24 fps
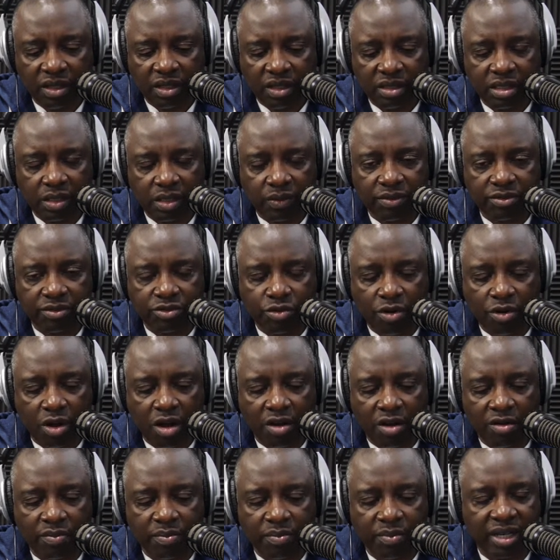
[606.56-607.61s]
to
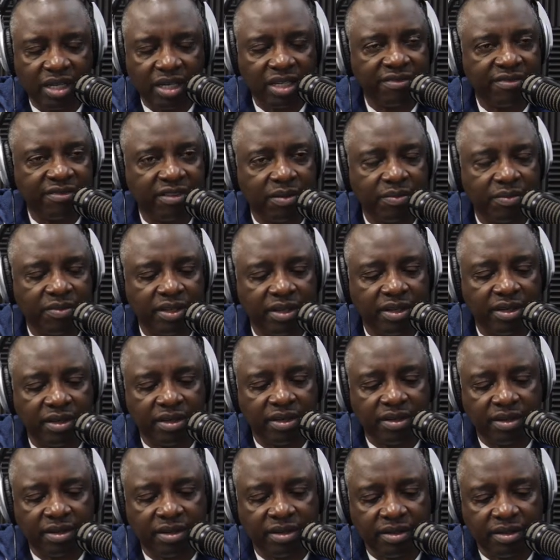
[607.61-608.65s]
withdraw money from
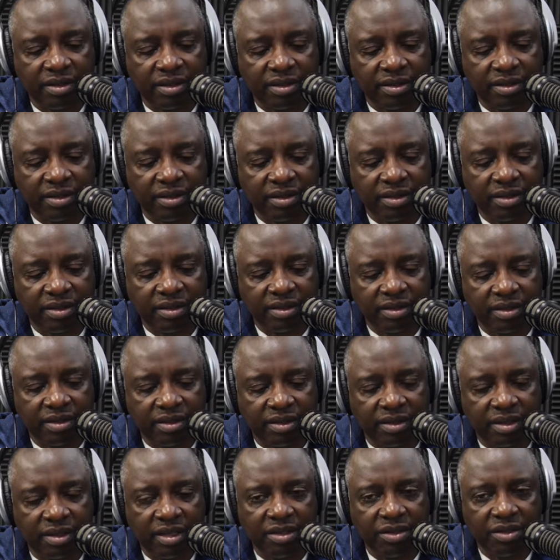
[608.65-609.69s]
their
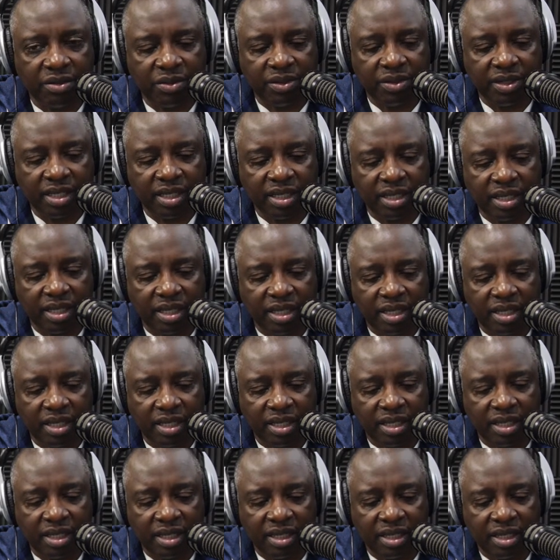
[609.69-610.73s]
annuity.
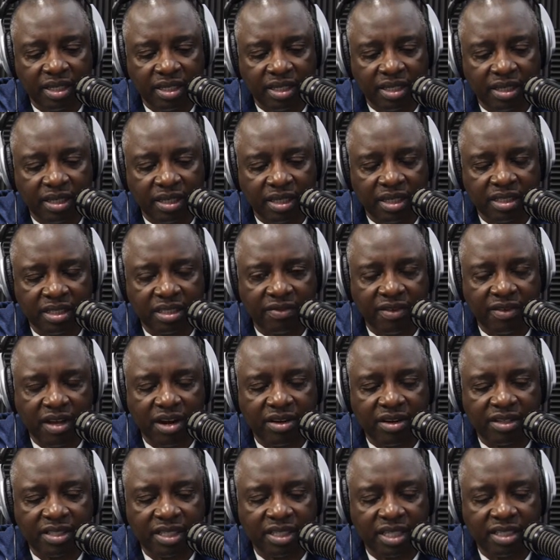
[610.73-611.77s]
And
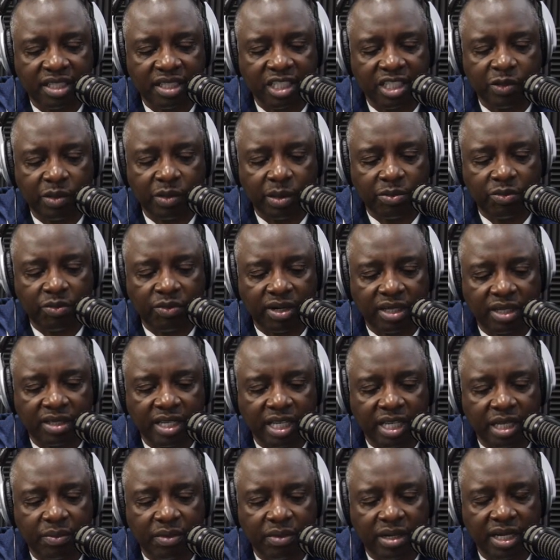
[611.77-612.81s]
Tavares said, these people want to
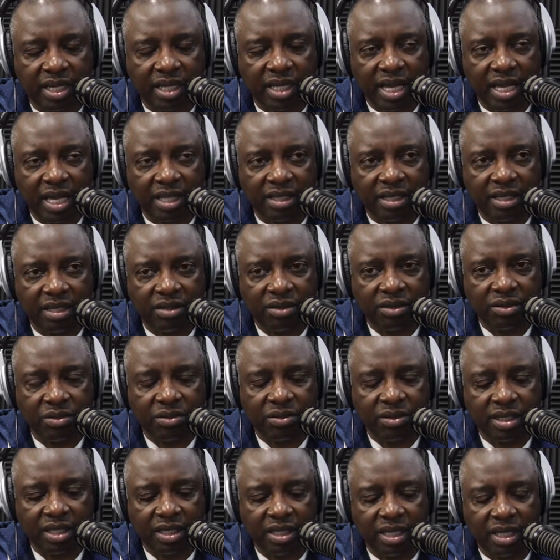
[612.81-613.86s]
take money out of their
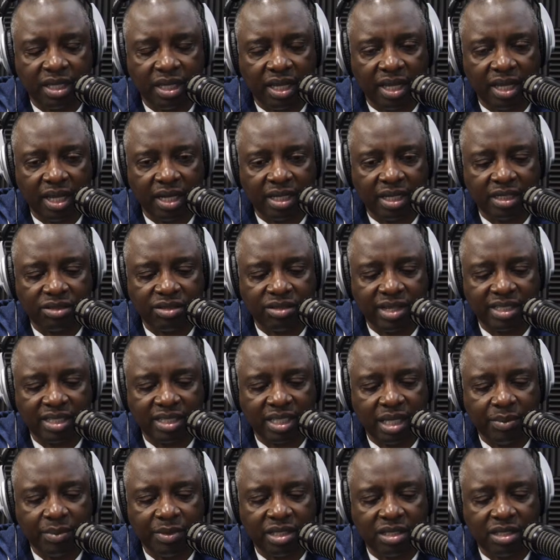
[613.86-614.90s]
annuity. And so I said,
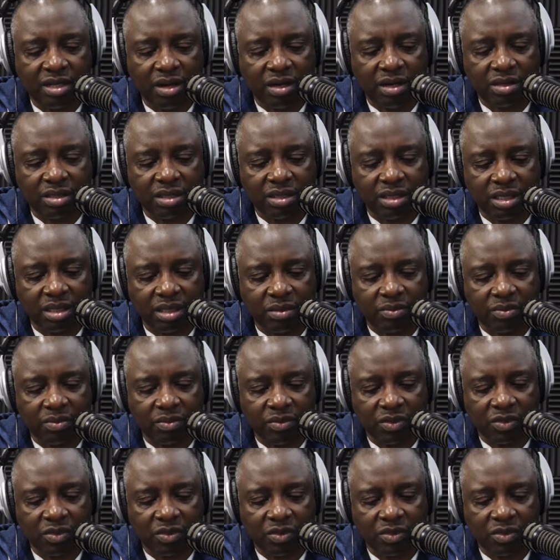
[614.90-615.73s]
let me talk to them.